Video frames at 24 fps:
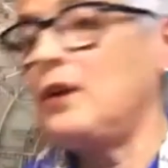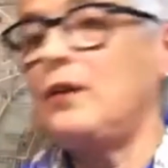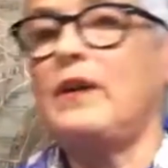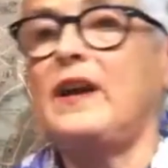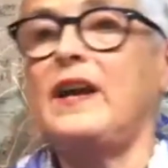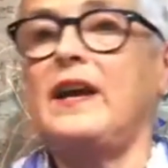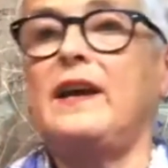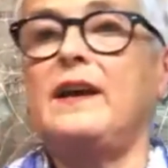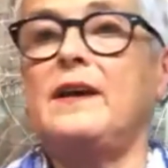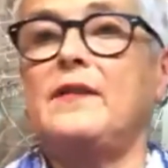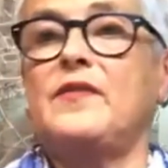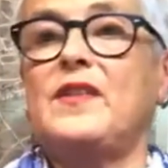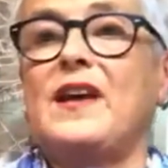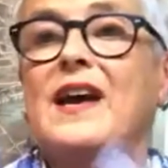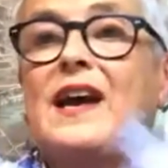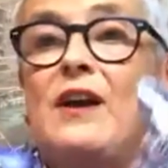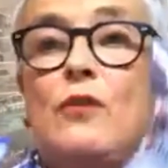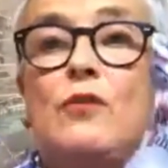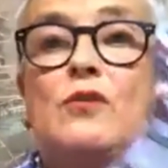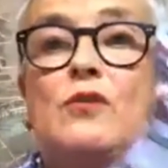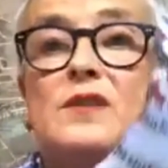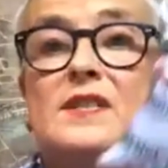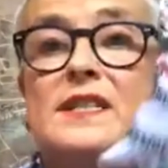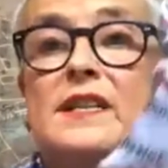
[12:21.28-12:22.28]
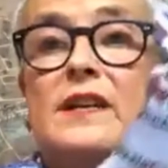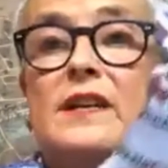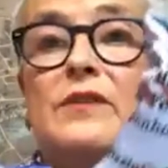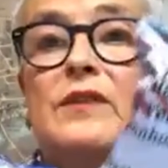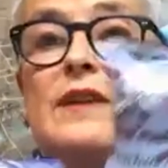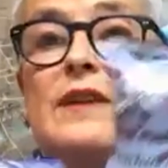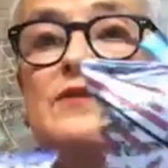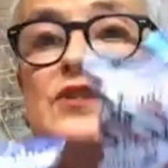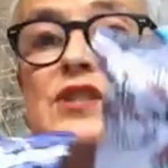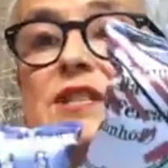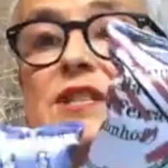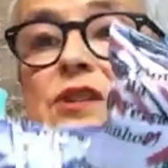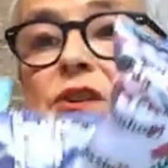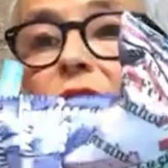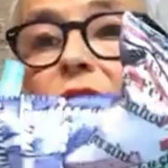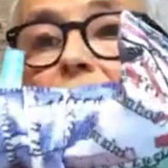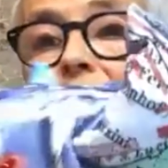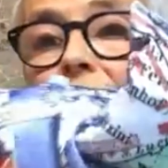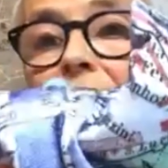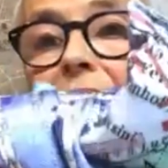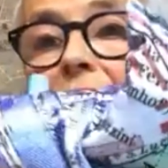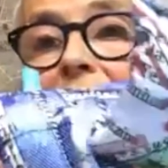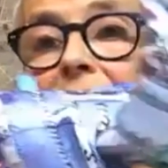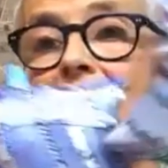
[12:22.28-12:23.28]
here. They've just gone
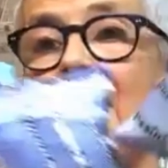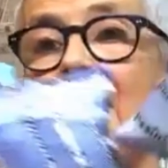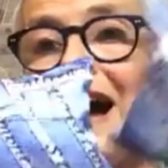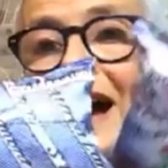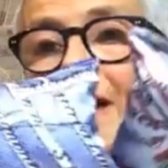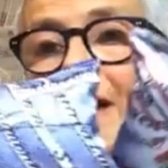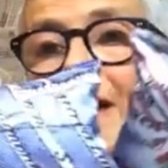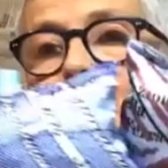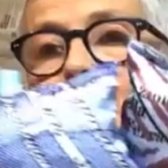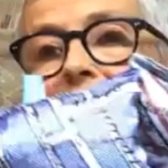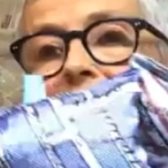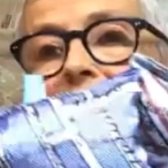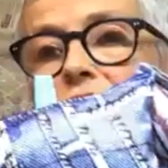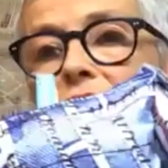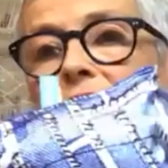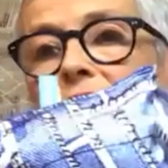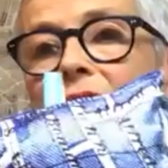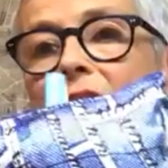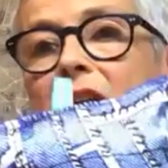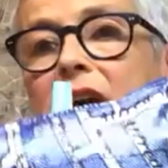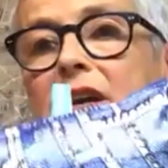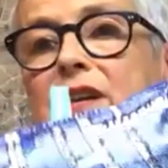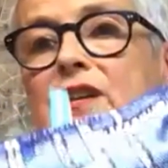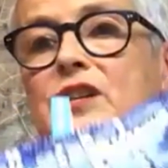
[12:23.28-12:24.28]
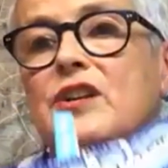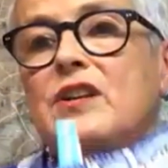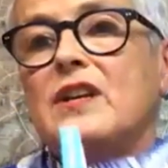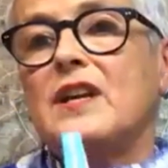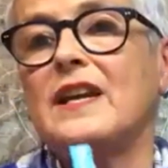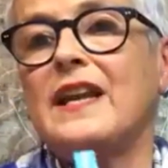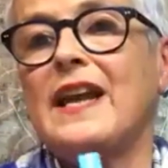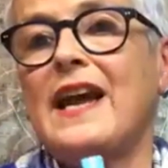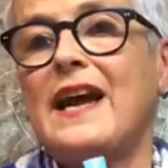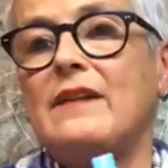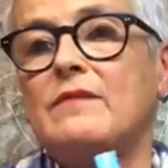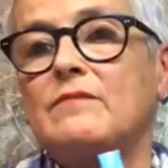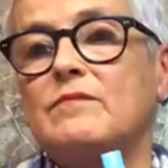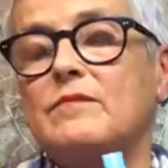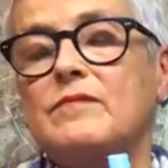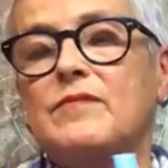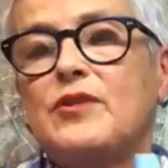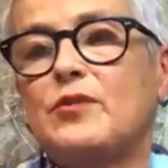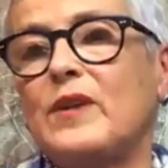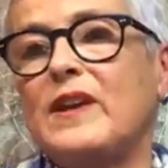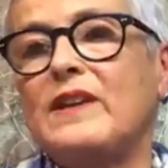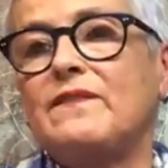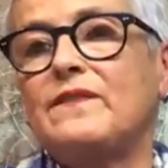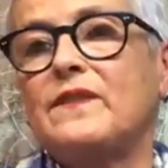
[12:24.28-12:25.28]
on Handmade Online. You can get
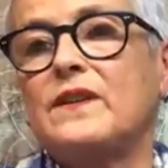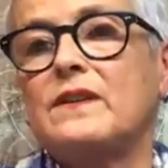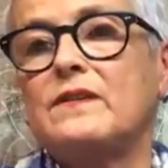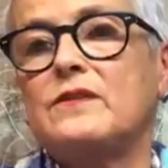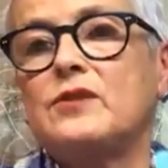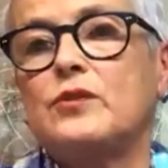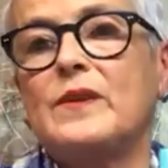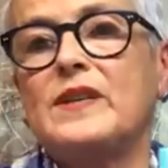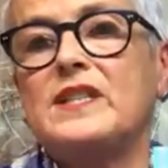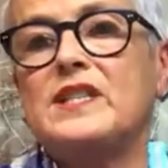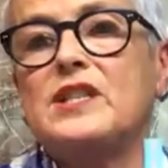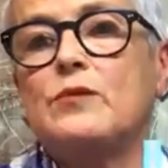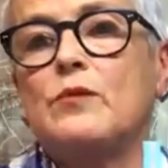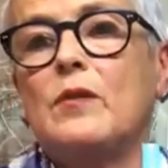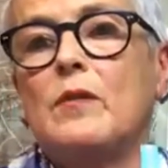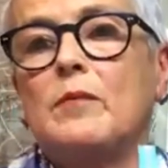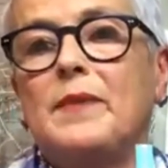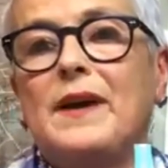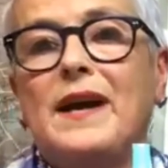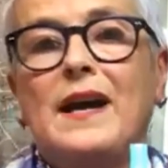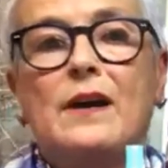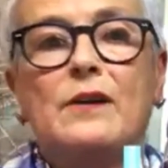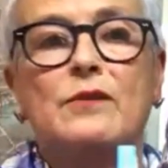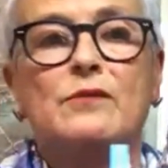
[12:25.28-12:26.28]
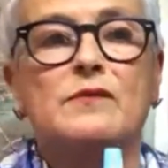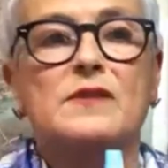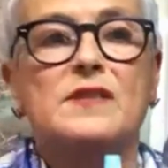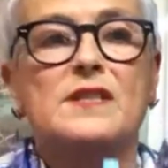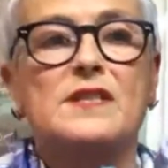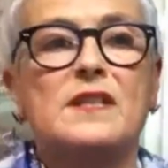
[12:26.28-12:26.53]
3 for £21.